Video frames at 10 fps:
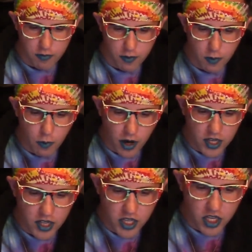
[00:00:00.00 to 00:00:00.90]
Then we walk
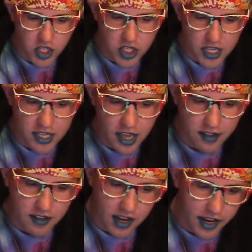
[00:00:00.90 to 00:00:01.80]
into the kitchen, and it
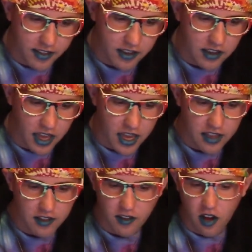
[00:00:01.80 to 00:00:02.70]
has an island,
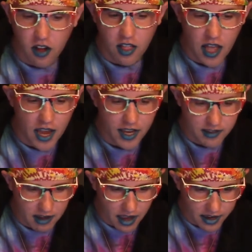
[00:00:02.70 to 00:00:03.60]
and it's all high
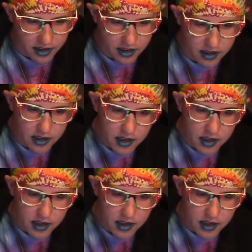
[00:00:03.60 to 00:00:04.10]
tech.